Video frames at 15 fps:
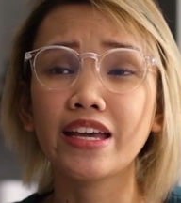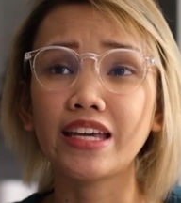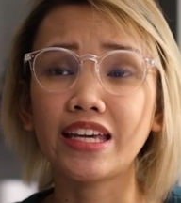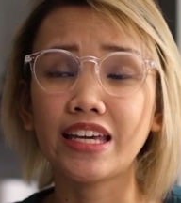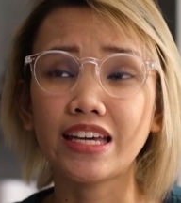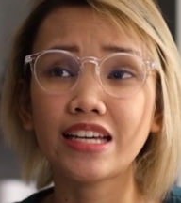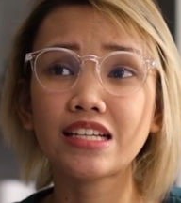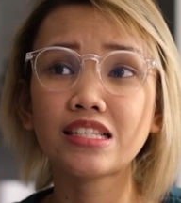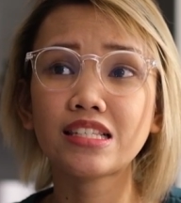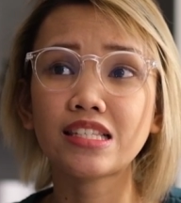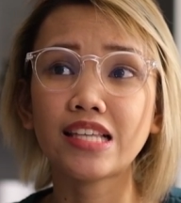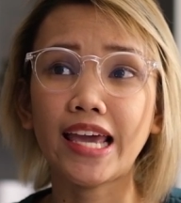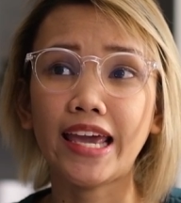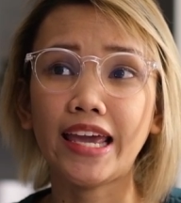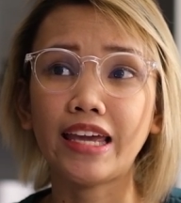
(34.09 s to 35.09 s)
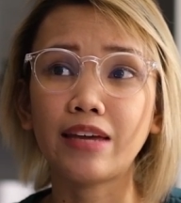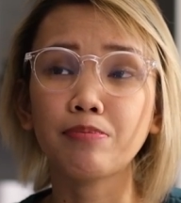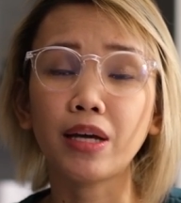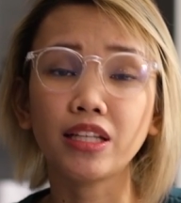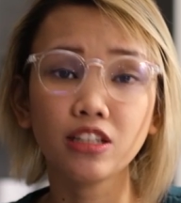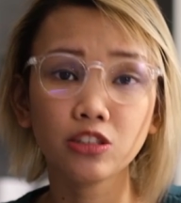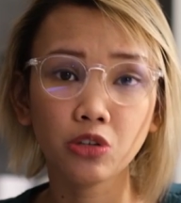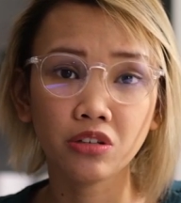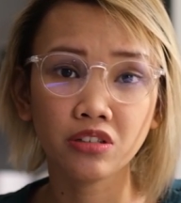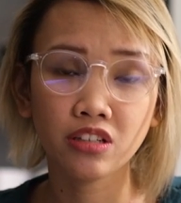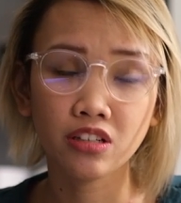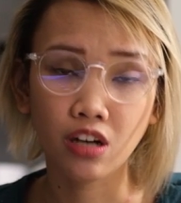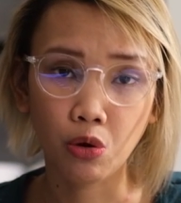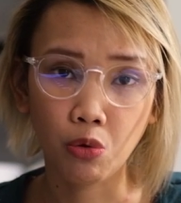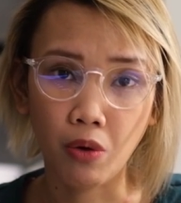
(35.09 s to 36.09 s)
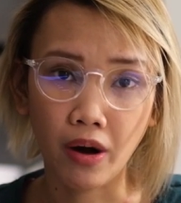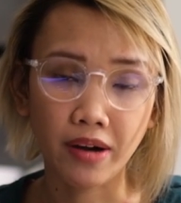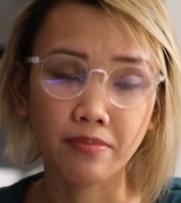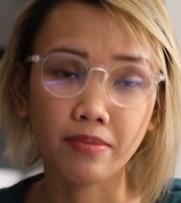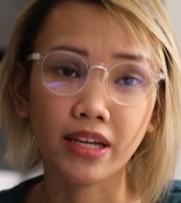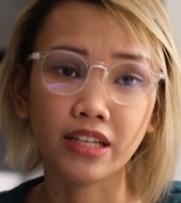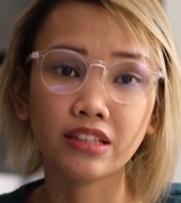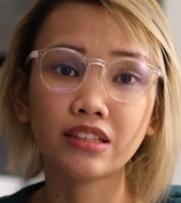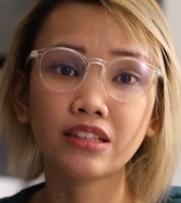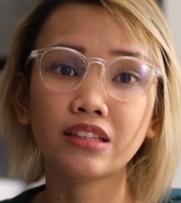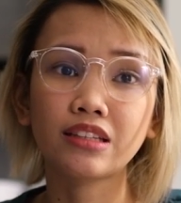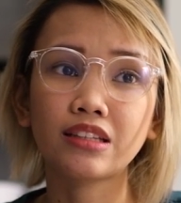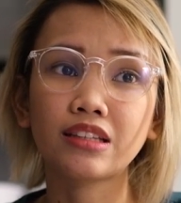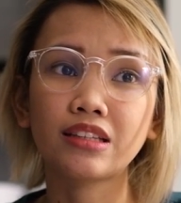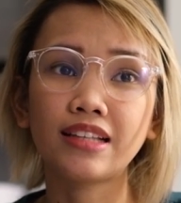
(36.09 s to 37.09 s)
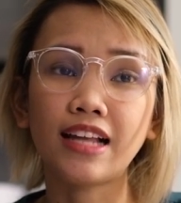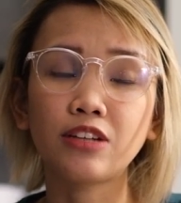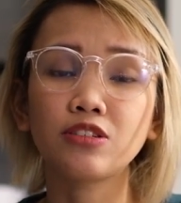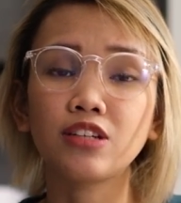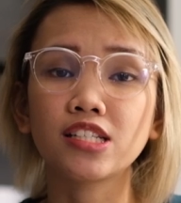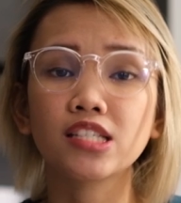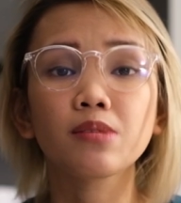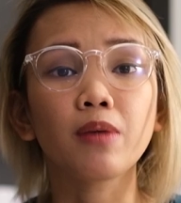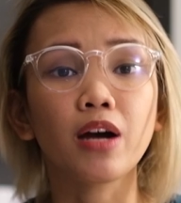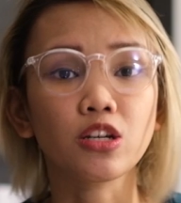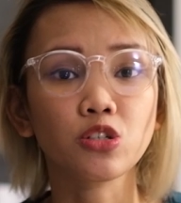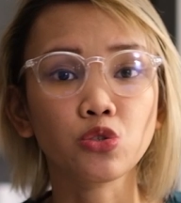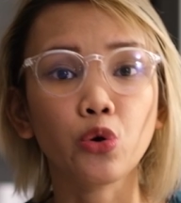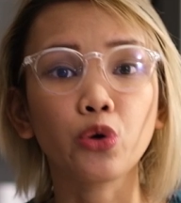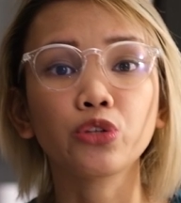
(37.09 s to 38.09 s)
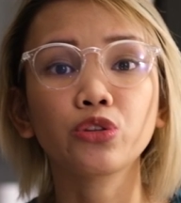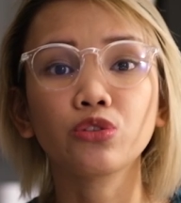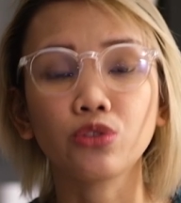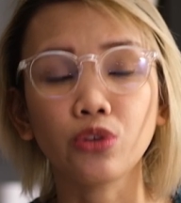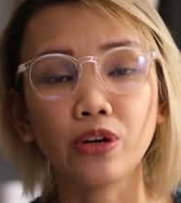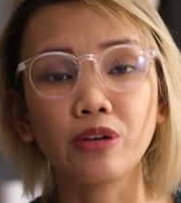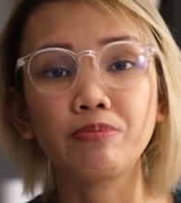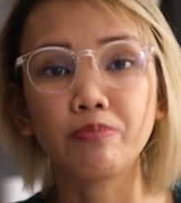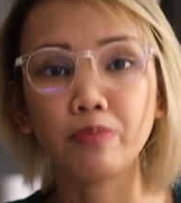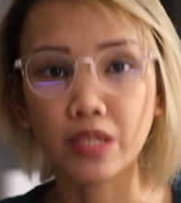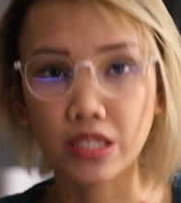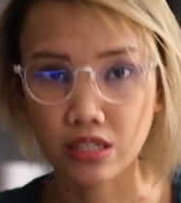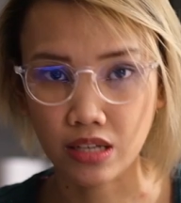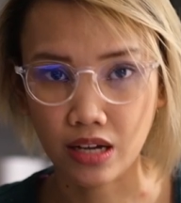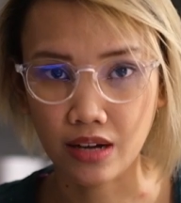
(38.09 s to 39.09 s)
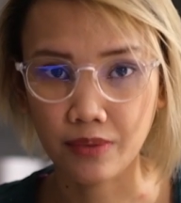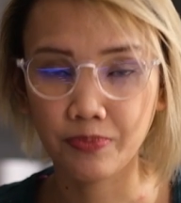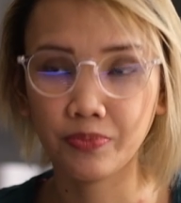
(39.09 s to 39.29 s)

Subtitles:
is a mandatory requirement lalo na sa mga short-term visa.